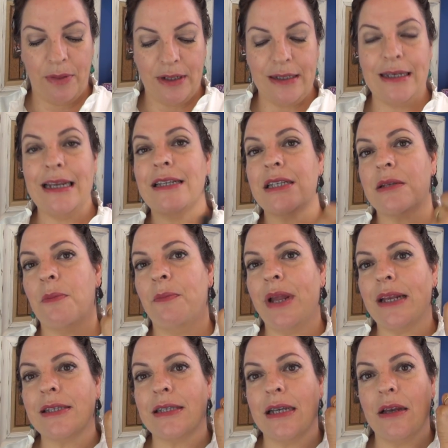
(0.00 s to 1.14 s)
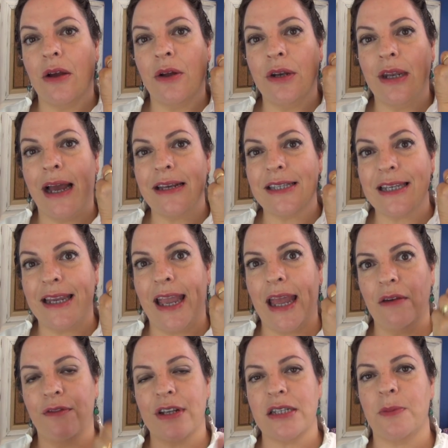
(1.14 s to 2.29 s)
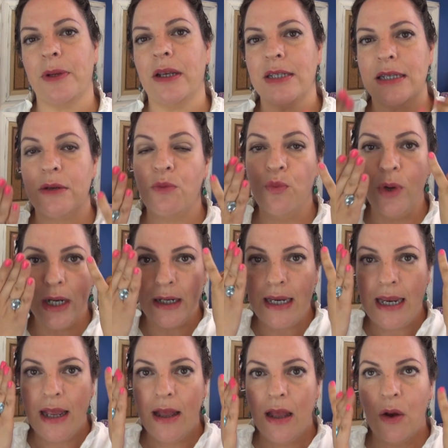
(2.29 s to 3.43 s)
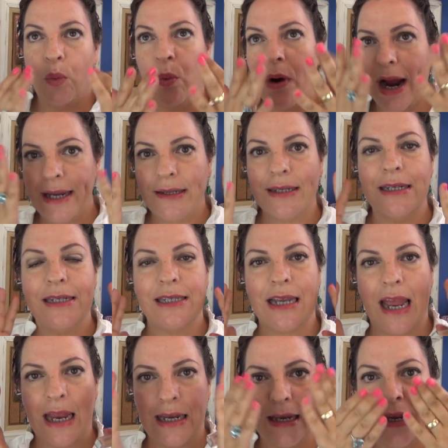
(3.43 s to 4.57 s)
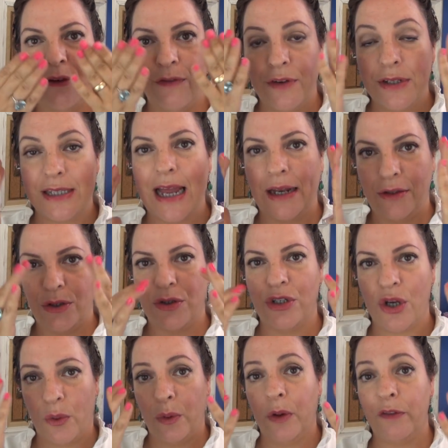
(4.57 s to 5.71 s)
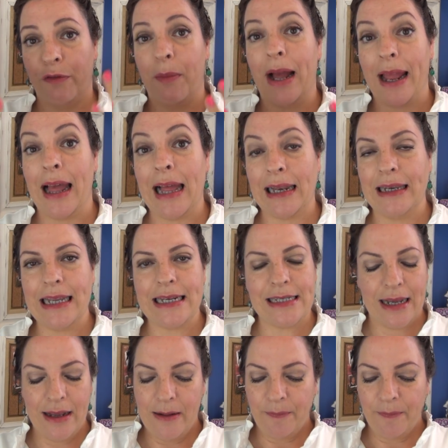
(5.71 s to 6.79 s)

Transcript: but this makes it a nice canvas because it really whitens and evens up the tone of my eyelids